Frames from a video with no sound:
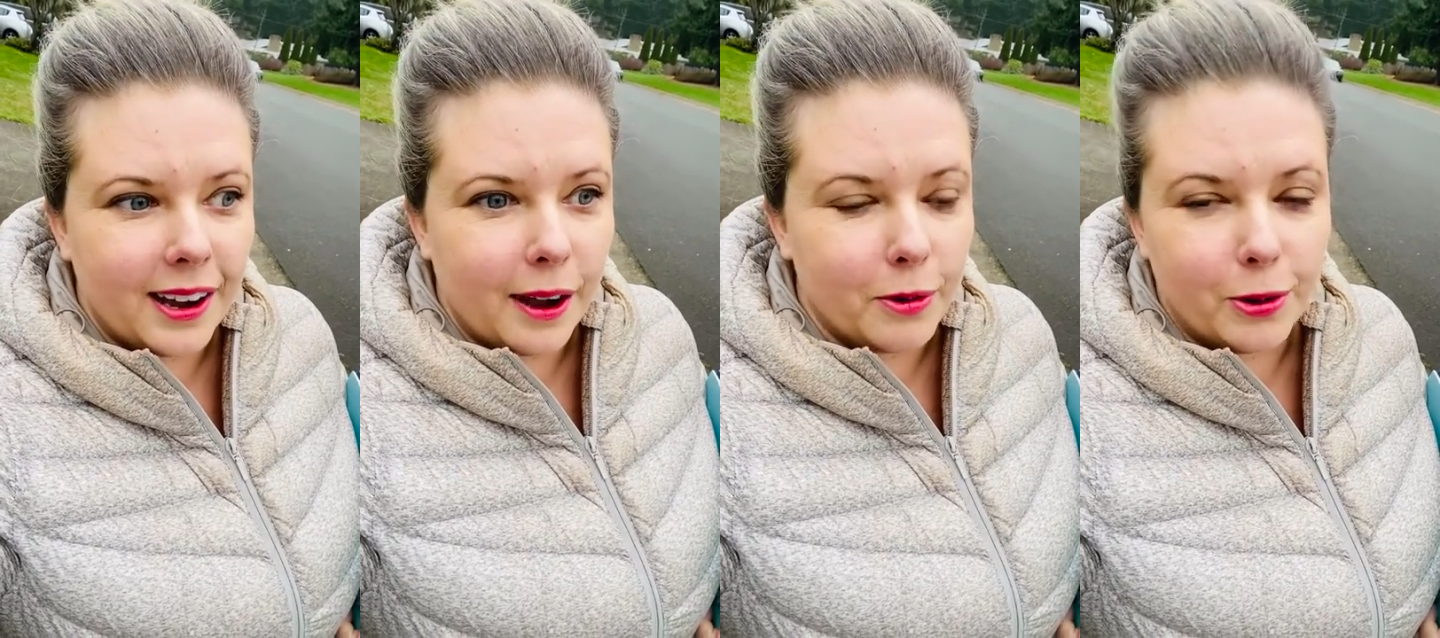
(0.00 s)

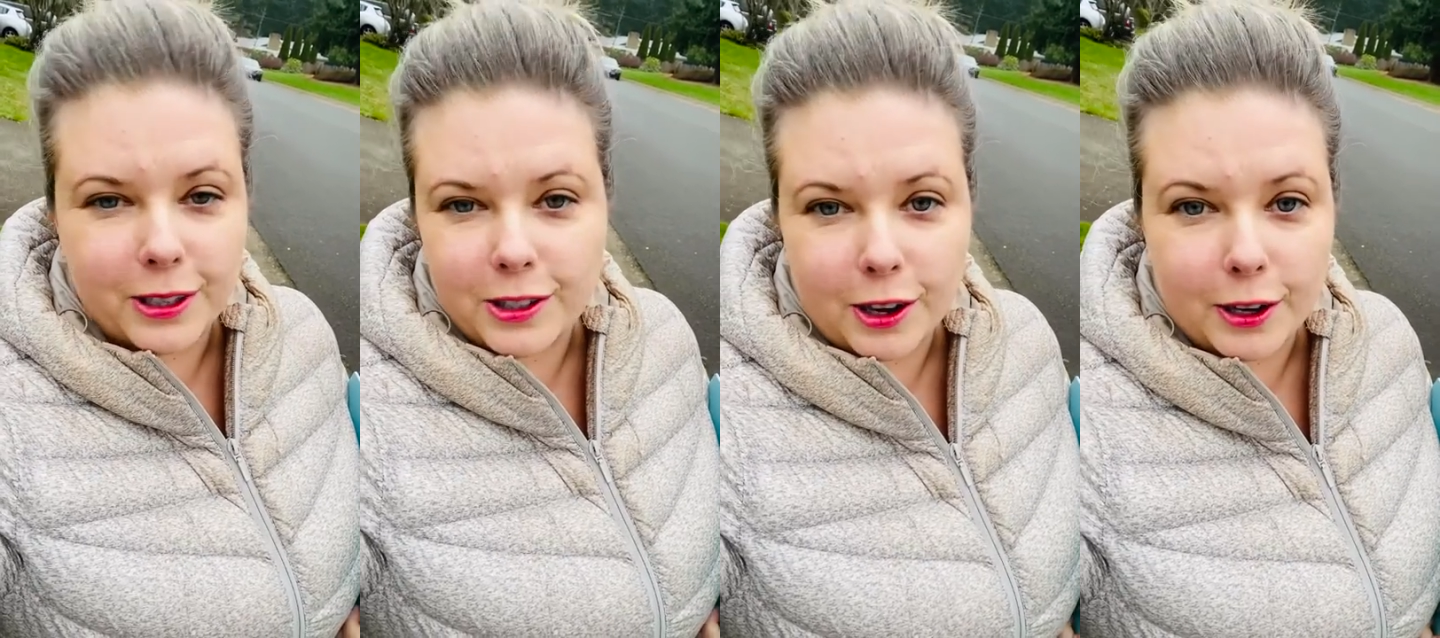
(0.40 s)
I'm going
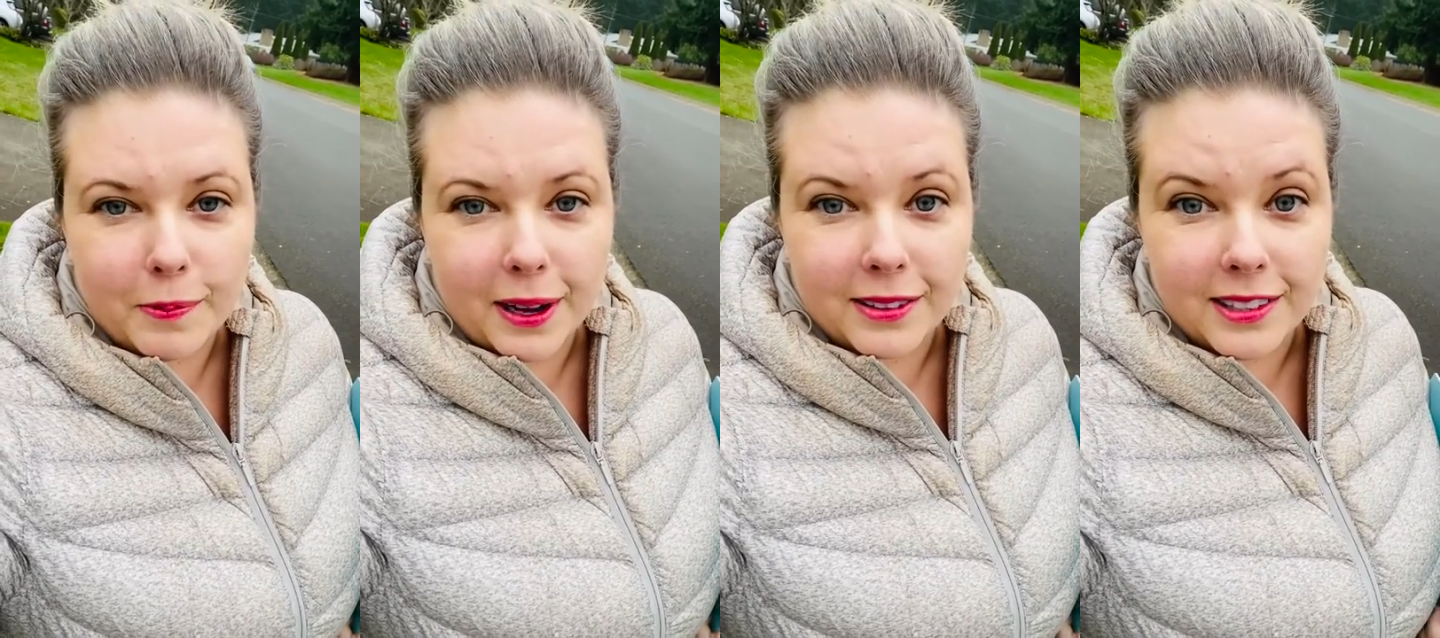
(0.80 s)
to talk
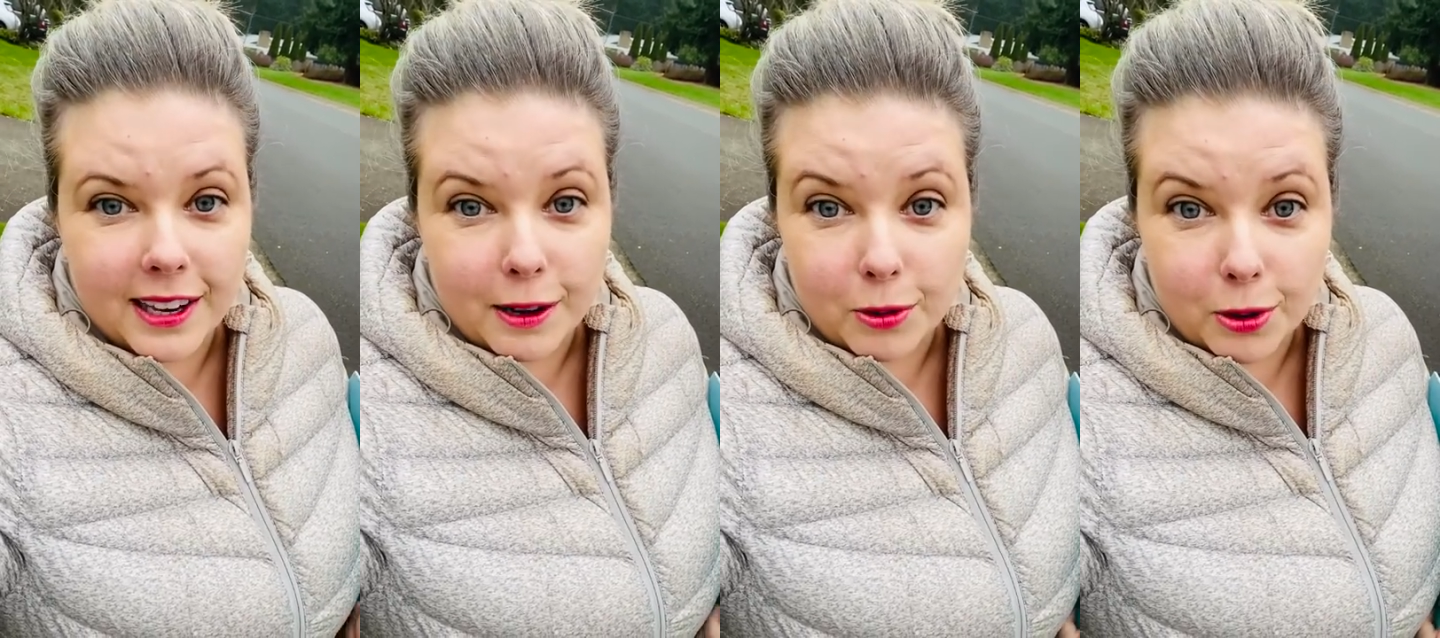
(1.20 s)
about
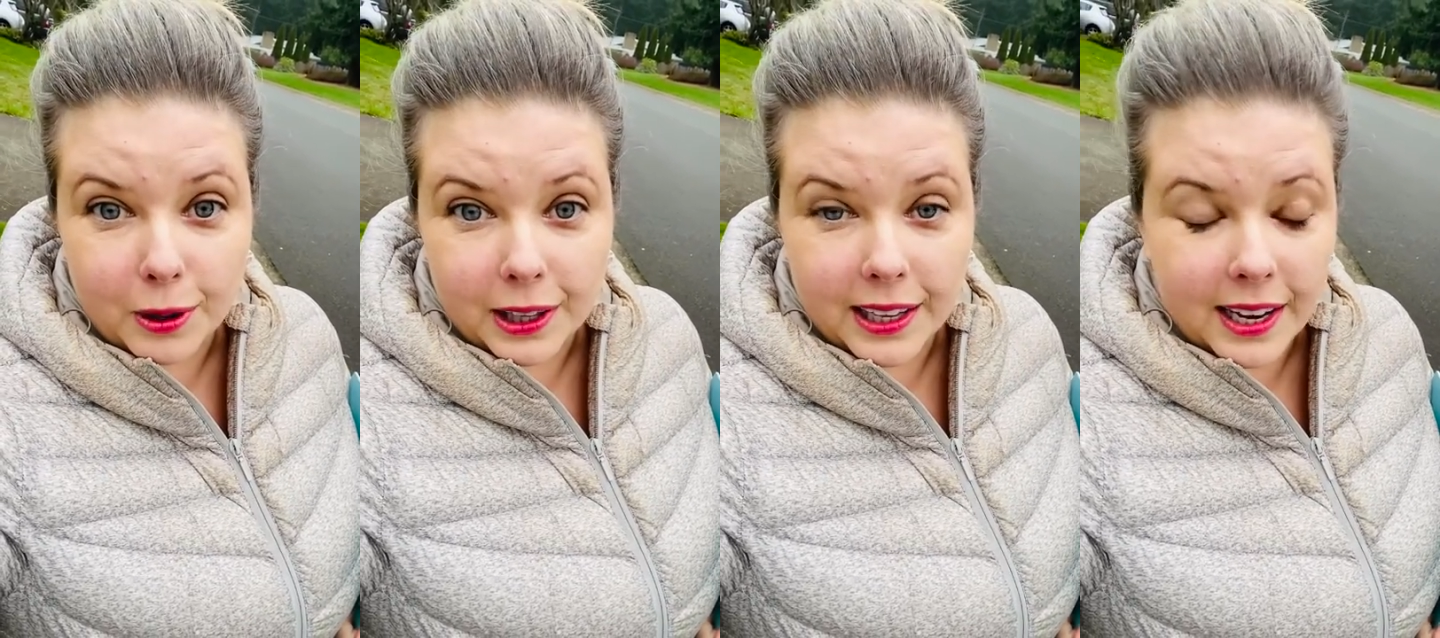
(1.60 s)
today real
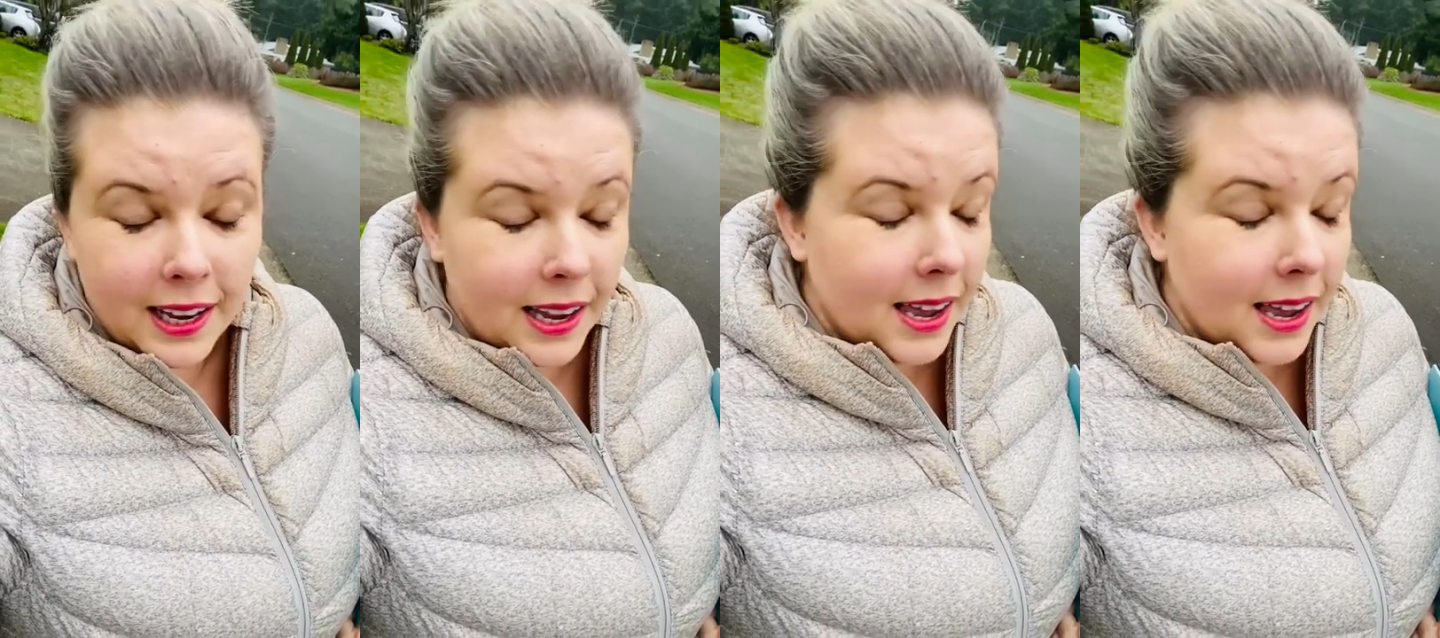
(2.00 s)
quickly.